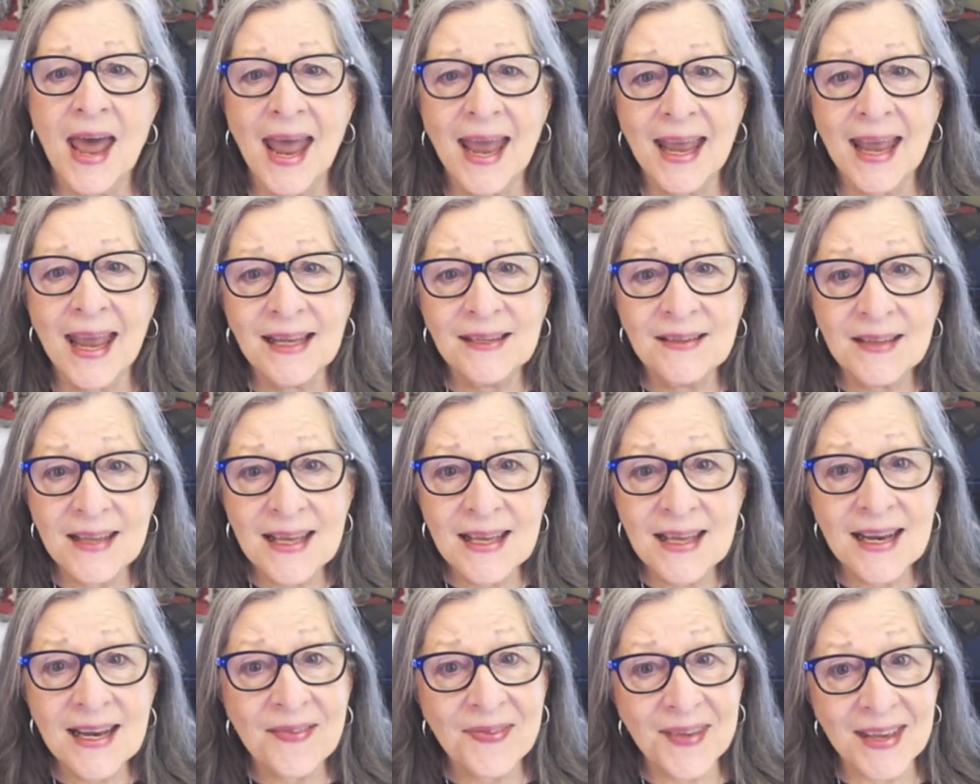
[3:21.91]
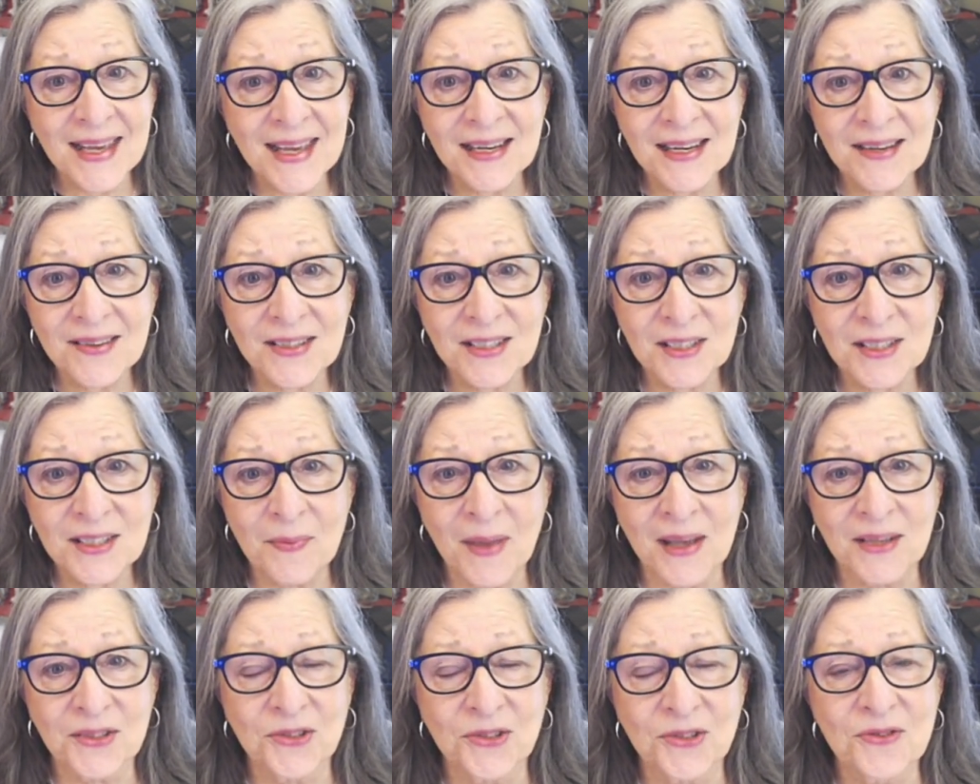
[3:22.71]
And then at the end of the
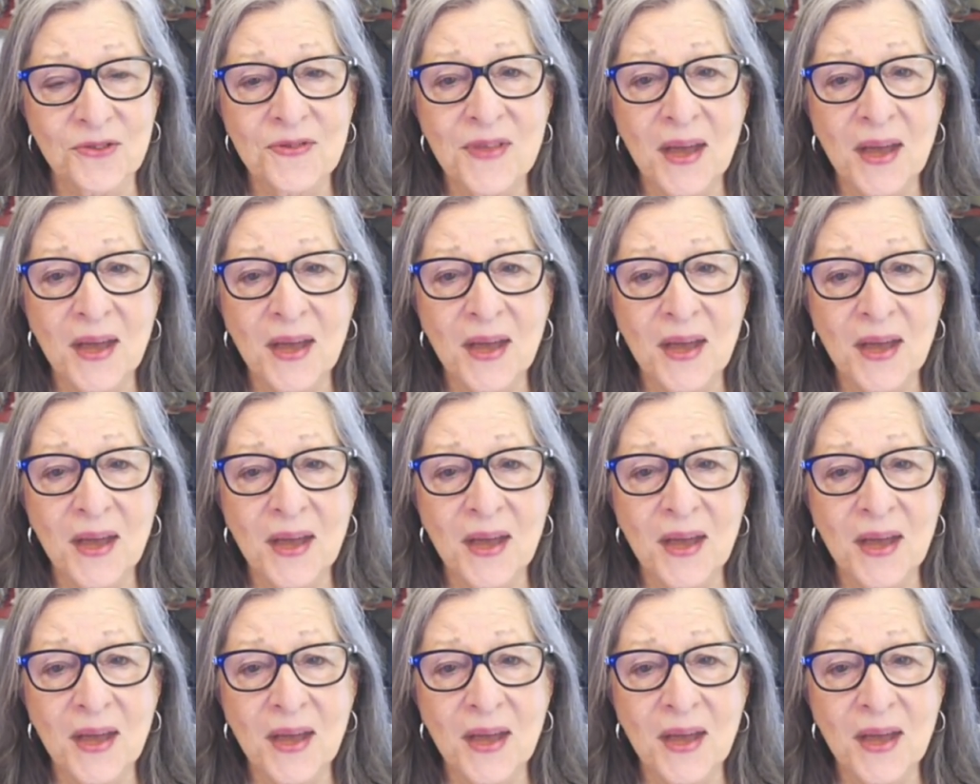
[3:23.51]
semester,